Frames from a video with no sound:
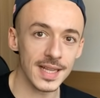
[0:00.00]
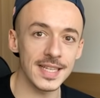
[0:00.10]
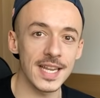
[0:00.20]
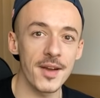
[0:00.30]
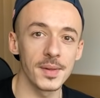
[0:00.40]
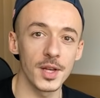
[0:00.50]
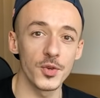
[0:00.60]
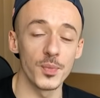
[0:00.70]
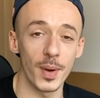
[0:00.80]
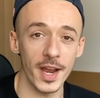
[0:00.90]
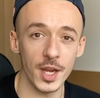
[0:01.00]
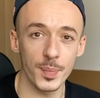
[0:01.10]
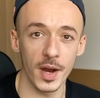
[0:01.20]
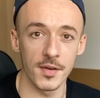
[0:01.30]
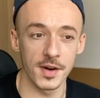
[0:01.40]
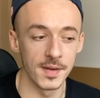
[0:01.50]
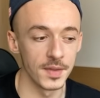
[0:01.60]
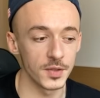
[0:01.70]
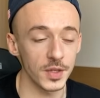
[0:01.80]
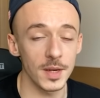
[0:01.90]
that have a lot of buying power,
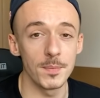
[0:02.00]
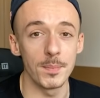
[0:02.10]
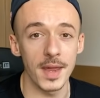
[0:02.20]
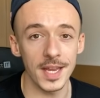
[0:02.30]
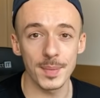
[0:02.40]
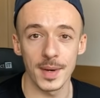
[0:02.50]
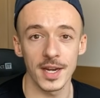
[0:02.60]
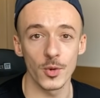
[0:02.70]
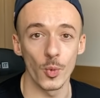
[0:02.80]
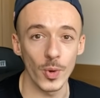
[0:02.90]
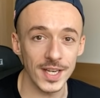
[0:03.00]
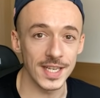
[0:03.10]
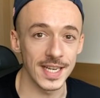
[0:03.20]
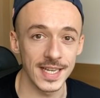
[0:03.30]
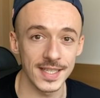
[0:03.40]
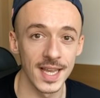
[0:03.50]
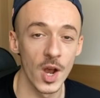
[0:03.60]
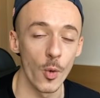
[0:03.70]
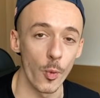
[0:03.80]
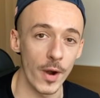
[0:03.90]
so you can make money with these
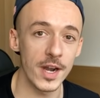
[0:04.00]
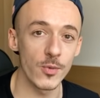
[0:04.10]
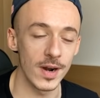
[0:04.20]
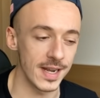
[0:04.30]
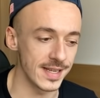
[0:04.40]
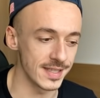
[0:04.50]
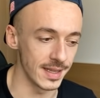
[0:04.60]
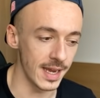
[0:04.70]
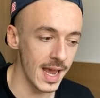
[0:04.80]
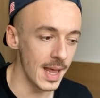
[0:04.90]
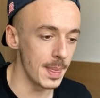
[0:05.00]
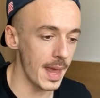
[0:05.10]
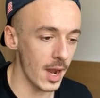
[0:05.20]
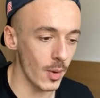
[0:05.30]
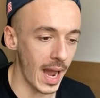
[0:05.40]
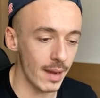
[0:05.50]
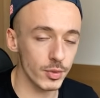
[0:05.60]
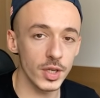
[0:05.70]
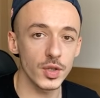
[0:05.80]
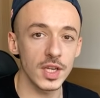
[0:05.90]
very very easily. Now I'm
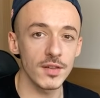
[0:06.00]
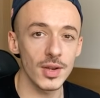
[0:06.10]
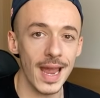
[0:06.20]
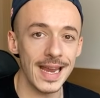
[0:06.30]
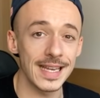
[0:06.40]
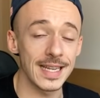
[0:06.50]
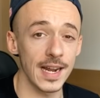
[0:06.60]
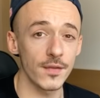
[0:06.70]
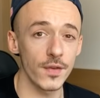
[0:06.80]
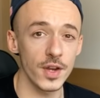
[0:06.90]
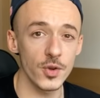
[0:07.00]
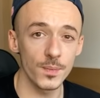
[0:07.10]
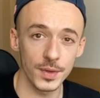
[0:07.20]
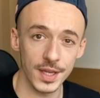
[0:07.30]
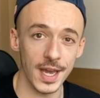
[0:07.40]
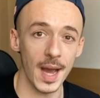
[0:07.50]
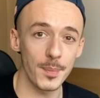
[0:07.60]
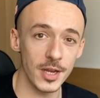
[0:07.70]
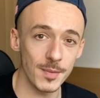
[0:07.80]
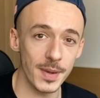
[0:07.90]
going to give you a done for you
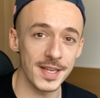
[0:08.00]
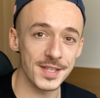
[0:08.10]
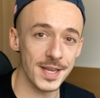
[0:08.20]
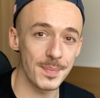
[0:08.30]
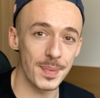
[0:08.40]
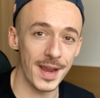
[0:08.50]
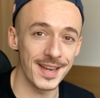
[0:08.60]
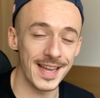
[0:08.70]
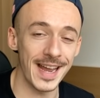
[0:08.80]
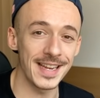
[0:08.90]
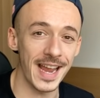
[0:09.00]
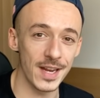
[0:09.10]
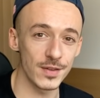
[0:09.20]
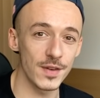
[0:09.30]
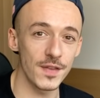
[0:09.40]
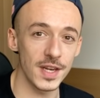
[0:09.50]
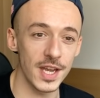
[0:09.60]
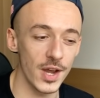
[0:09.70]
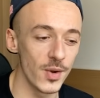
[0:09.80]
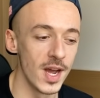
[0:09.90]
copy and paste campaign at the end of the
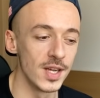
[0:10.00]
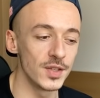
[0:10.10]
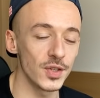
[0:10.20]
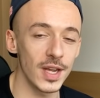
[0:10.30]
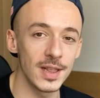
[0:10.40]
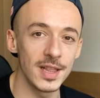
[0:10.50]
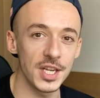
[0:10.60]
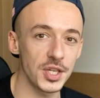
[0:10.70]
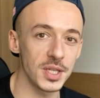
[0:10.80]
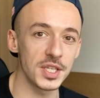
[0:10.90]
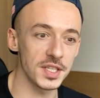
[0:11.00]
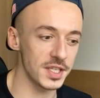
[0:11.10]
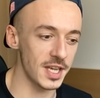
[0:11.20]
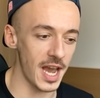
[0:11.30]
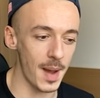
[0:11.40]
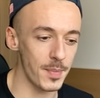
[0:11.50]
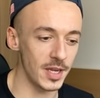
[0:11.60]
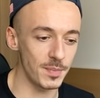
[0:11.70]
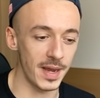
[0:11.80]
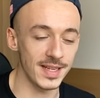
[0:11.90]
video, so you can literally just copy
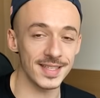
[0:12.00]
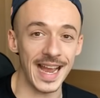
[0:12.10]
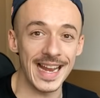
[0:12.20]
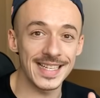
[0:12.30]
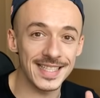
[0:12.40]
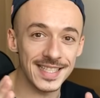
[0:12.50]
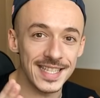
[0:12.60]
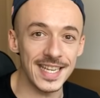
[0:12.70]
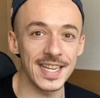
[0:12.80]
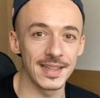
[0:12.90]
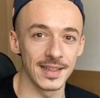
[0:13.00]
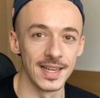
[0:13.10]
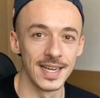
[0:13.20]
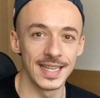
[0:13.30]
and paste and steal